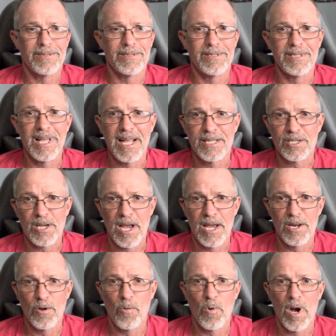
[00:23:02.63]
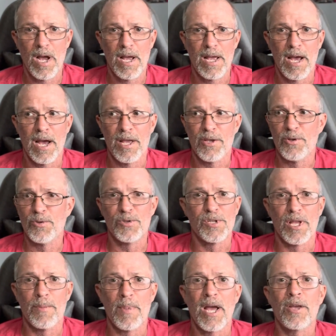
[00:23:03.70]
That's kind of why I use
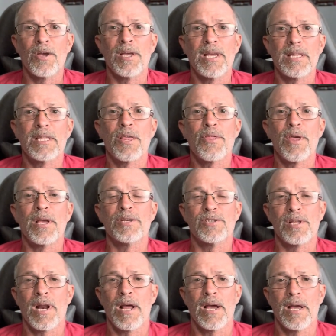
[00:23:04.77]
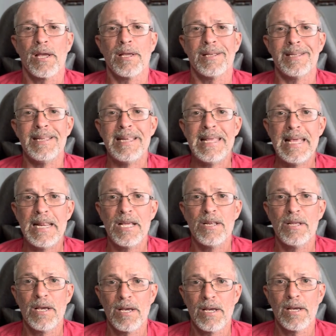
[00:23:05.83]
them. I could get the things that I
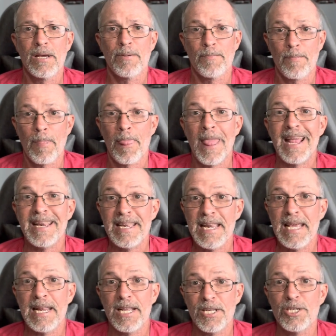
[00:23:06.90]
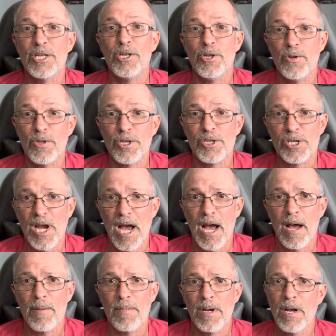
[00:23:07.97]
needed to do the
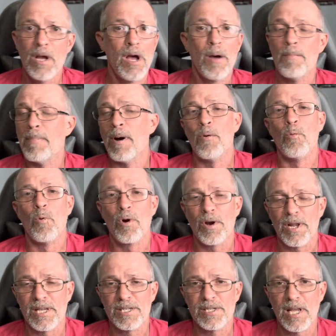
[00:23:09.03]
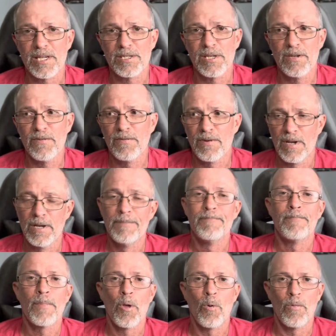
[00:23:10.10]
job, but weren't excessive,
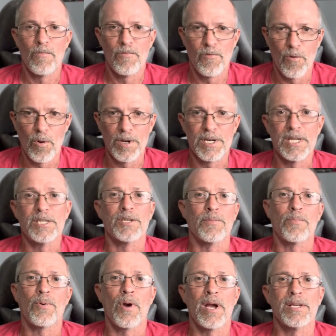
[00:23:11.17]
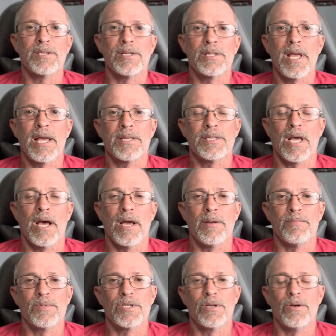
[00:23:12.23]
for a decent price at that
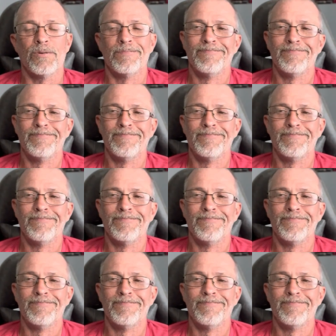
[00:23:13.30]
time. So,